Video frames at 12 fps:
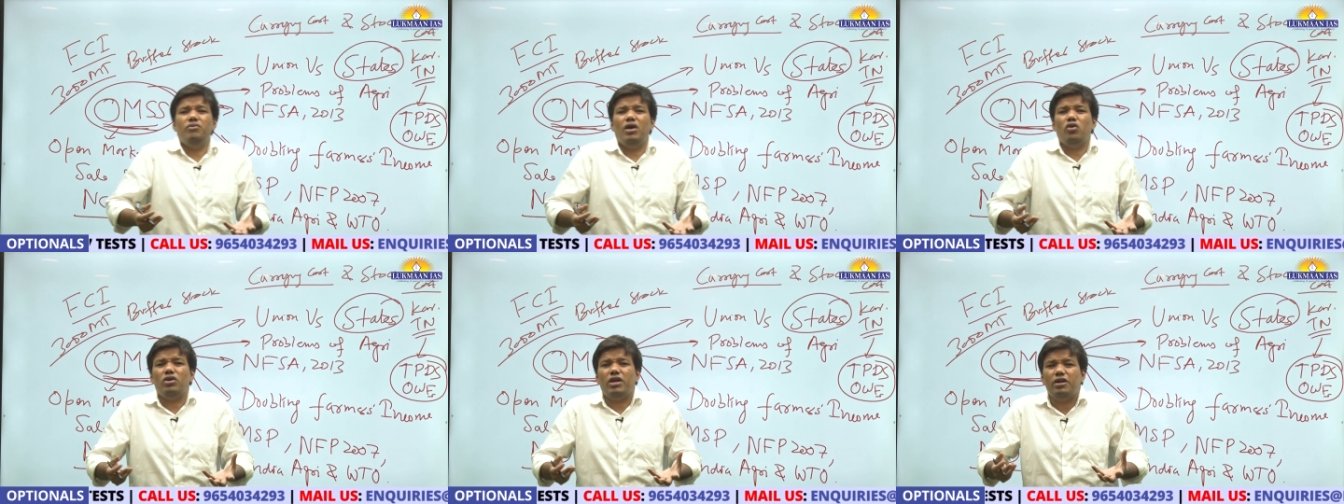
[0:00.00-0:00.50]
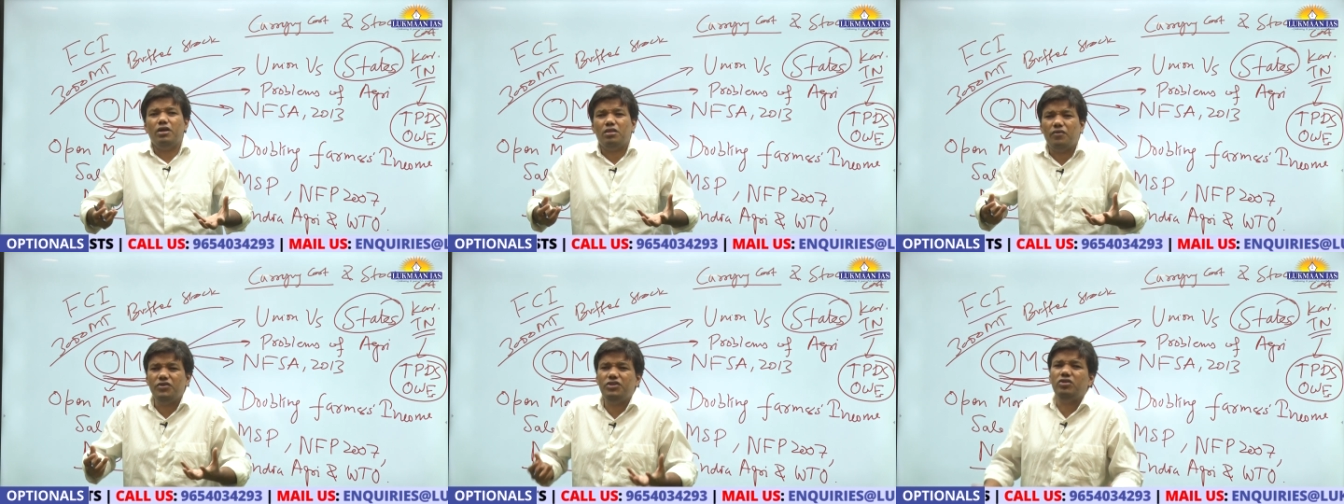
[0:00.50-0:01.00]
we are not getting
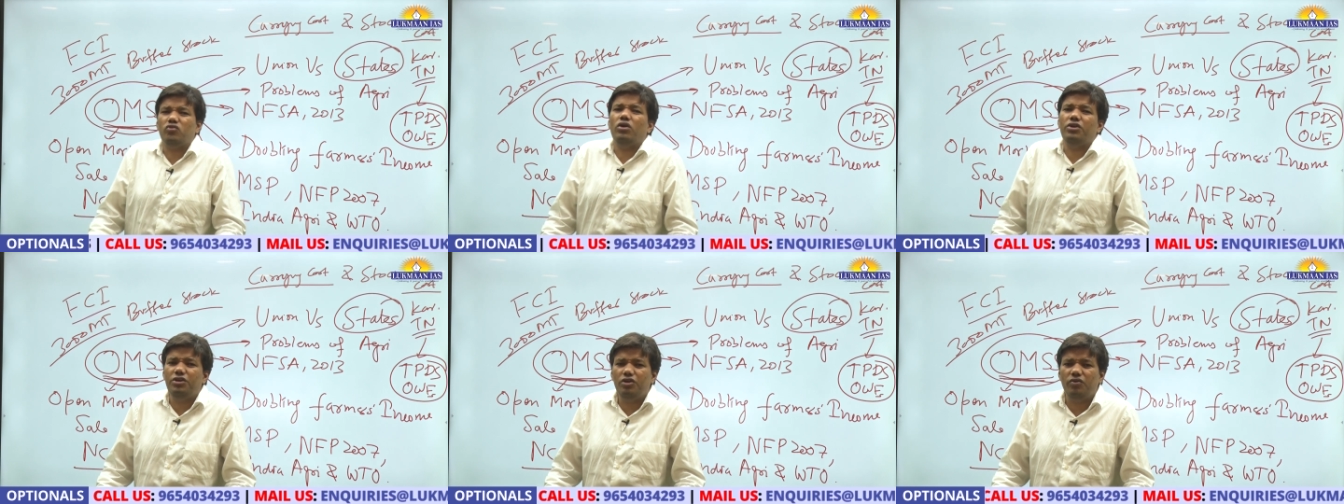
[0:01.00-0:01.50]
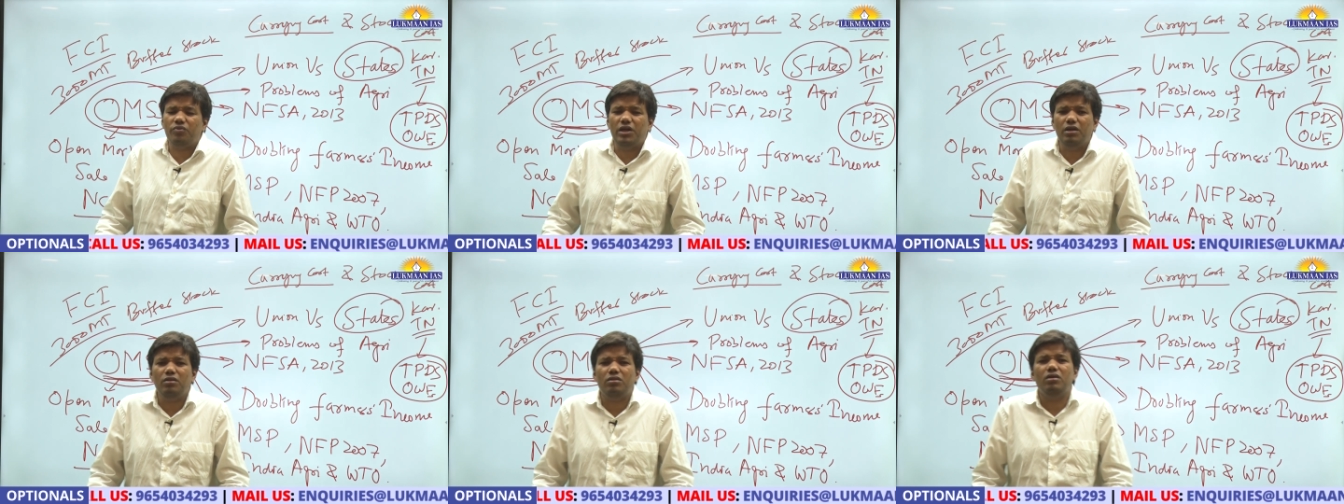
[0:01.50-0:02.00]
sufficient quantity of
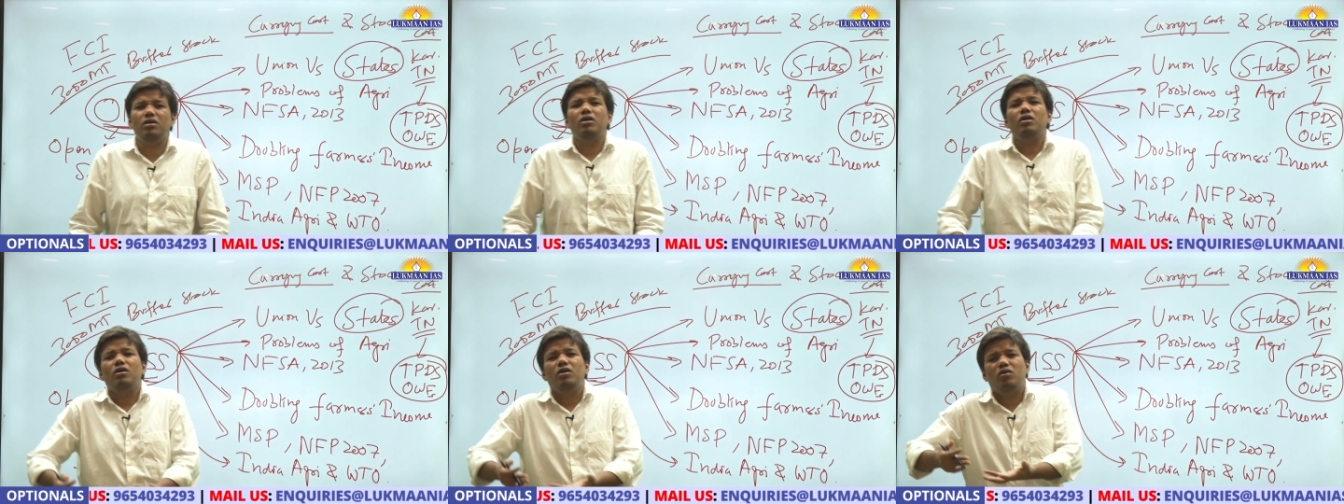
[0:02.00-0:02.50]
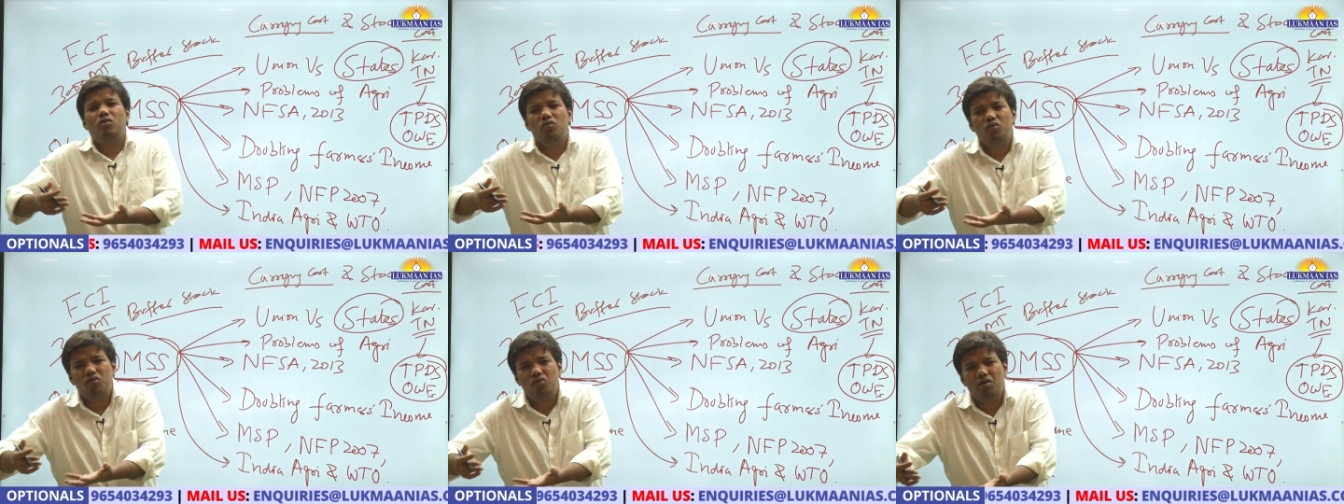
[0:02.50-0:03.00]
grains to
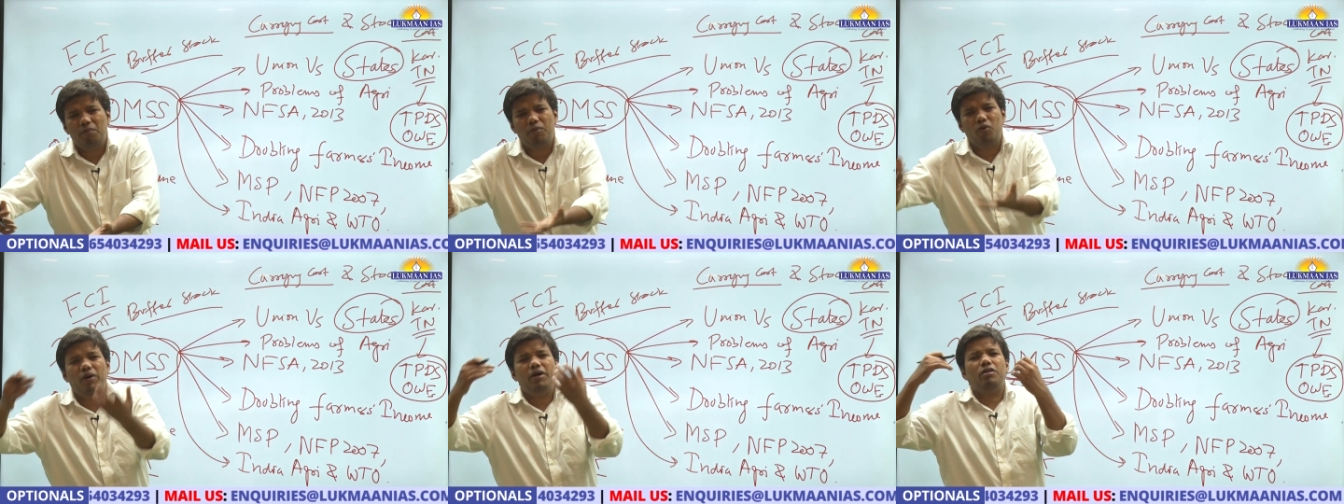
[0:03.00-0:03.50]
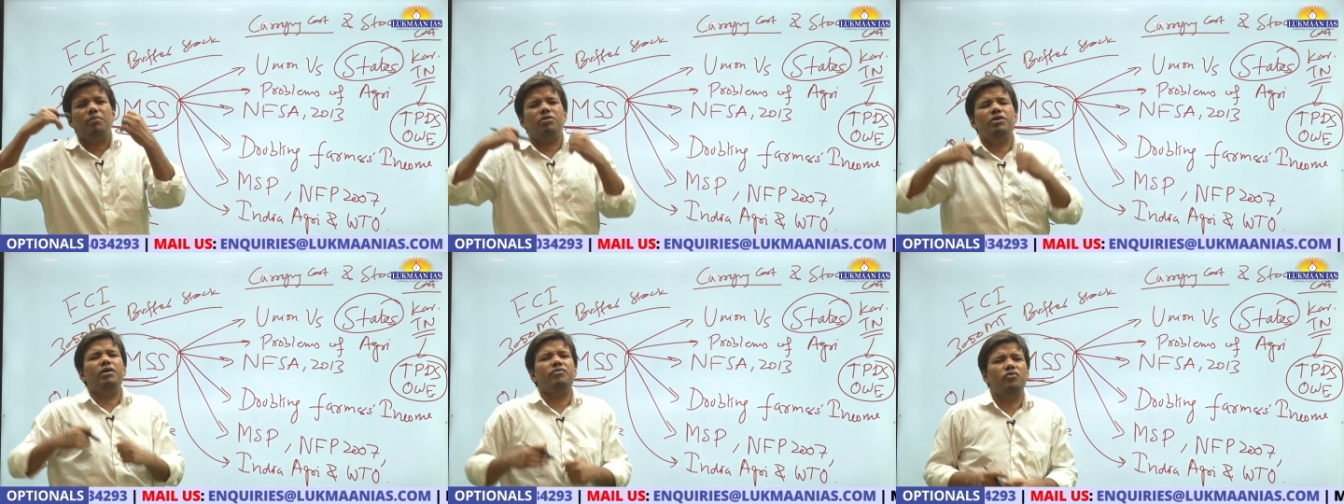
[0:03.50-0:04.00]
uh, provide
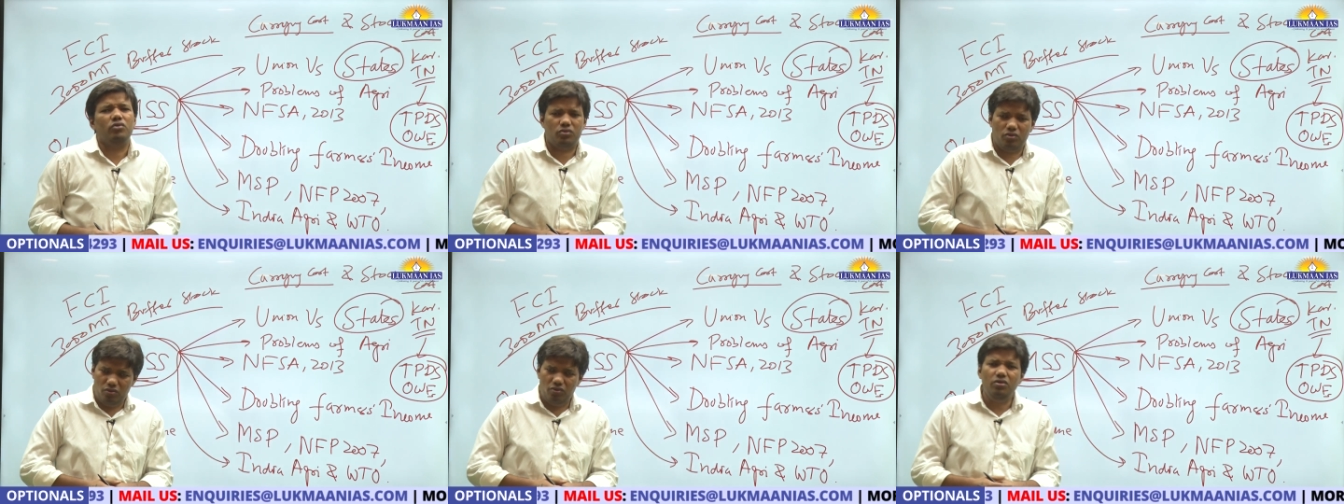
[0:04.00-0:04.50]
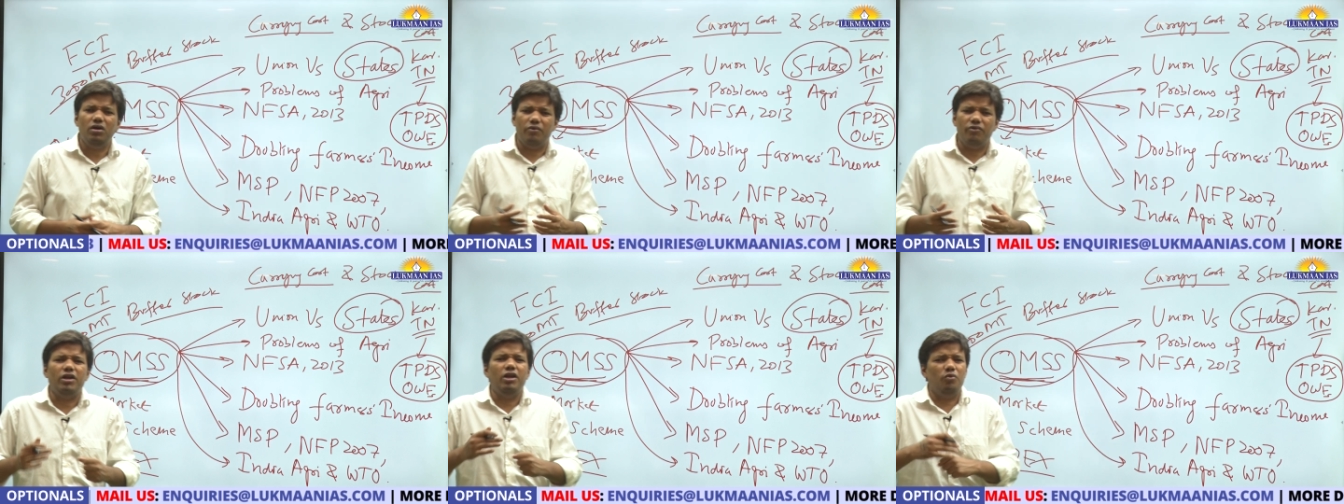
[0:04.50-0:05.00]
subsidized food to
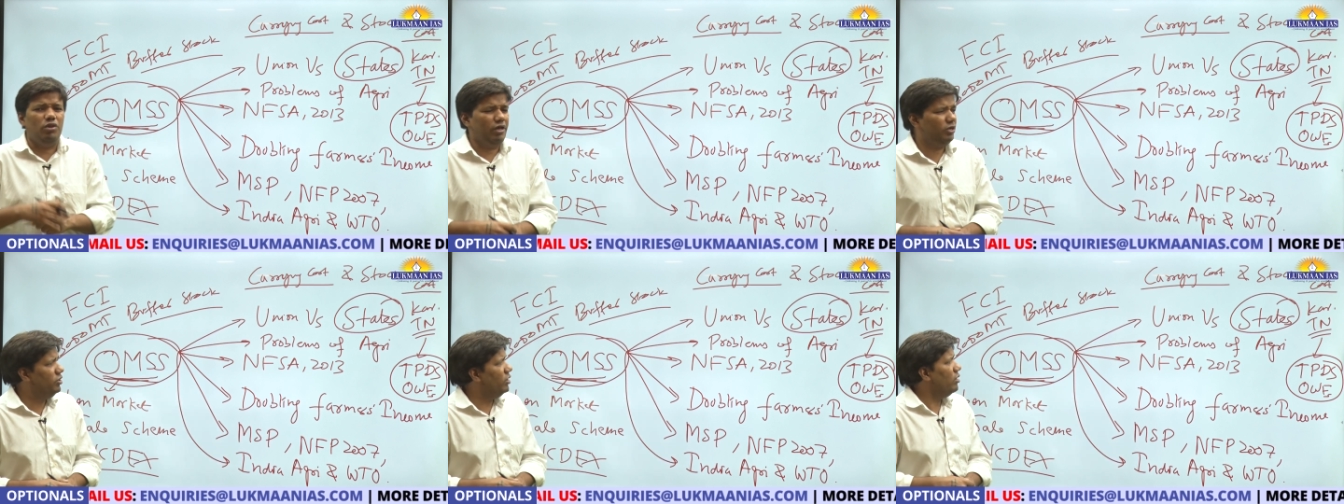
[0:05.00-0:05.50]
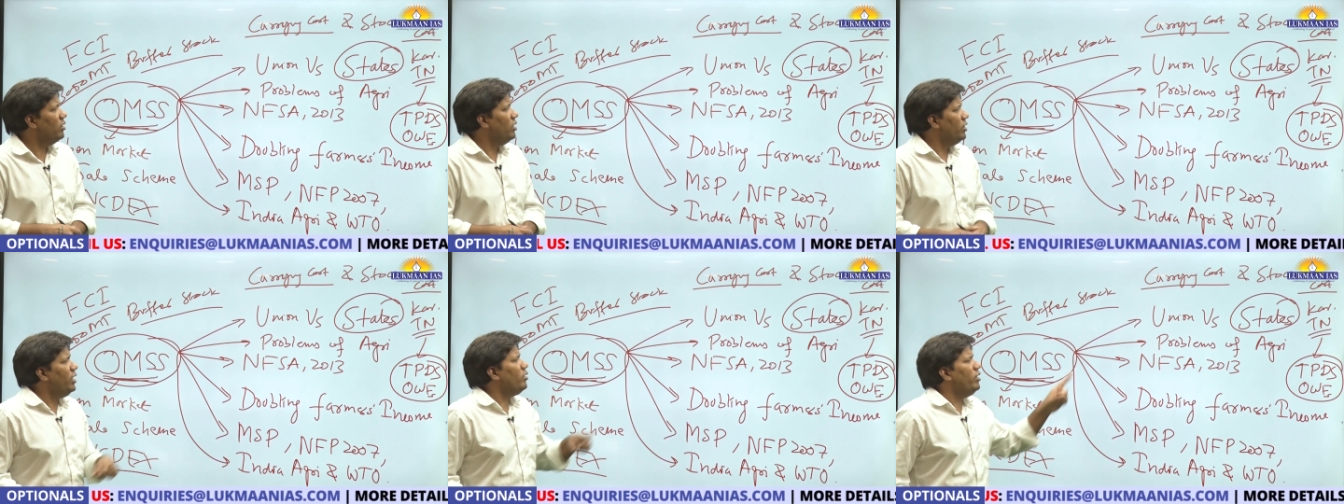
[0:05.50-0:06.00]
vulnerable section.
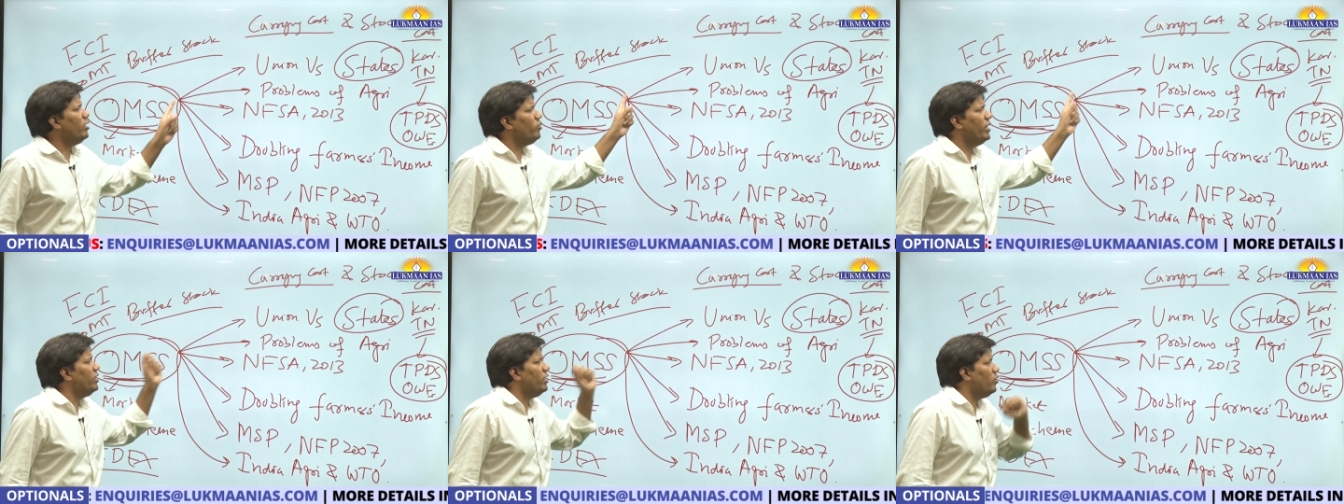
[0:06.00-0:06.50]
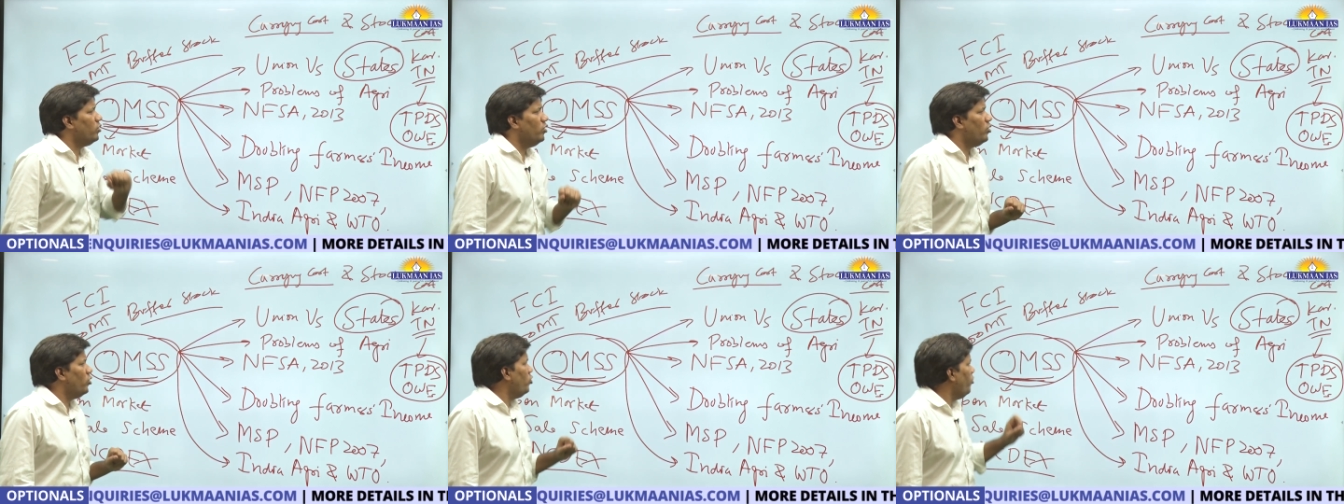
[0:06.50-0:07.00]
That, that's why they
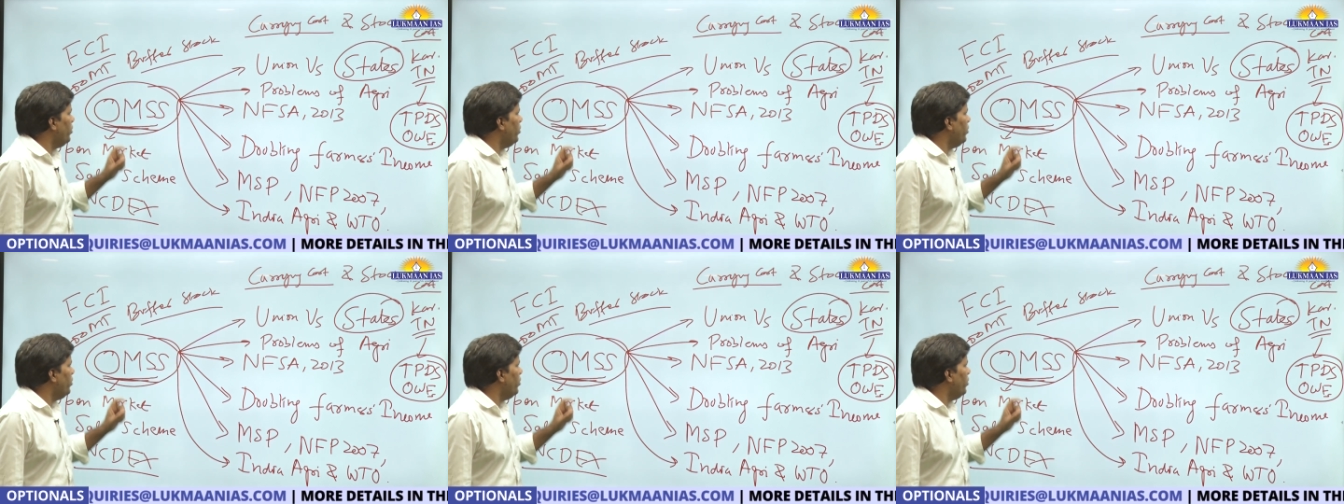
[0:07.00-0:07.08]
raised the